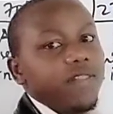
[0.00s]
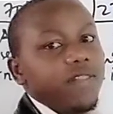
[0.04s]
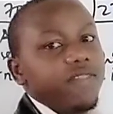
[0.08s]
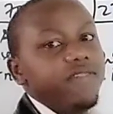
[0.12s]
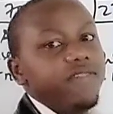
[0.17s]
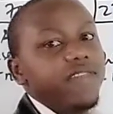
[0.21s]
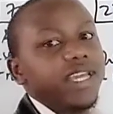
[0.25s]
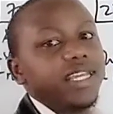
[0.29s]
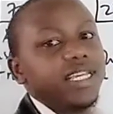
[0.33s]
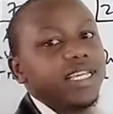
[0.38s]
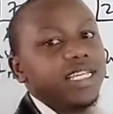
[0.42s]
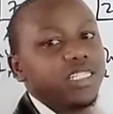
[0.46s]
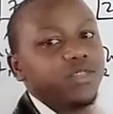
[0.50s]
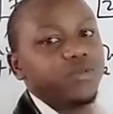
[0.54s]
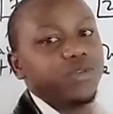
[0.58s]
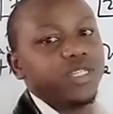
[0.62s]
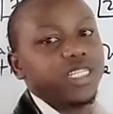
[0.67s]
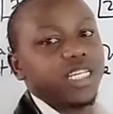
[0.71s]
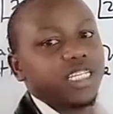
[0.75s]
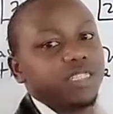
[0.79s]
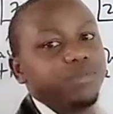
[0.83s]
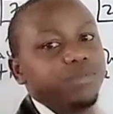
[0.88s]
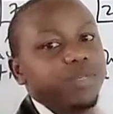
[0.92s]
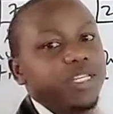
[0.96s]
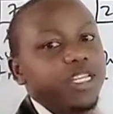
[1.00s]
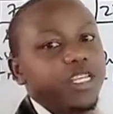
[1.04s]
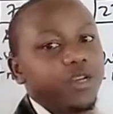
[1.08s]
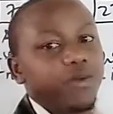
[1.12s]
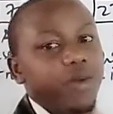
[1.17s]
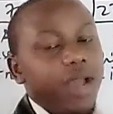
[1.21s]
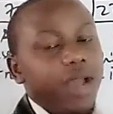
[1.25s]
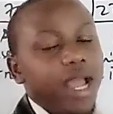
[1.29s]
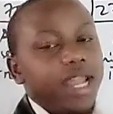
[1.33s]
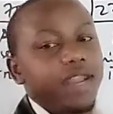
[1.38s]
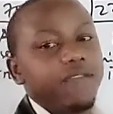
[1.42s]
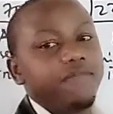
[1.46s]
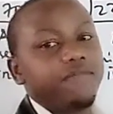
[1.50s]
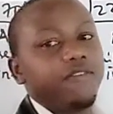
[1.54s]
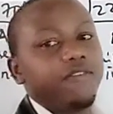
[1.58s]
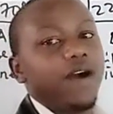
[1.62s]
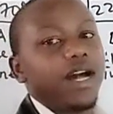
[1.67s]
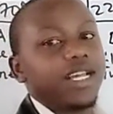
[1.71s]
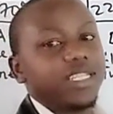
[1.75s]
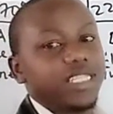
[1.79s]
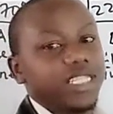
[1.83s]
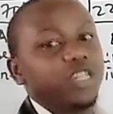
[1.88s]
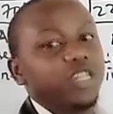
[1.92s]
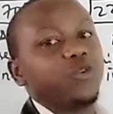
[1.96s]
the heat which has been required for
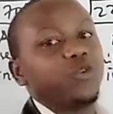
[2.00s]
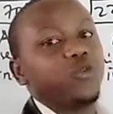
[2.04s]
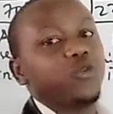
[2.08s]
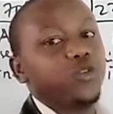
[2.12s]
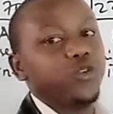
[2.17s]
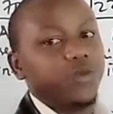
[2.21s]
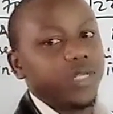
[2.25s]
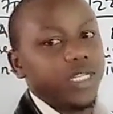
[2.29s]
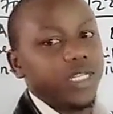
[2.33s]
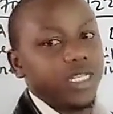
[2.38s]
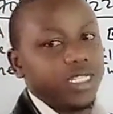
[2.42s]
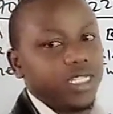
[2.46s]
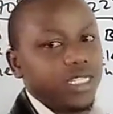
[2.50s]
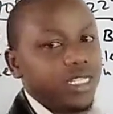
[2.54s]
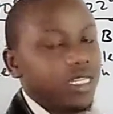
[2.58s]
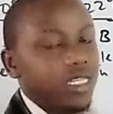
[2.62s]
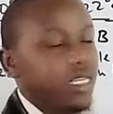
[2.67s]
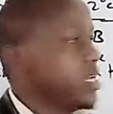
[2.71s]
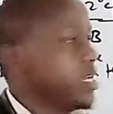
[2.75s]
a single unit.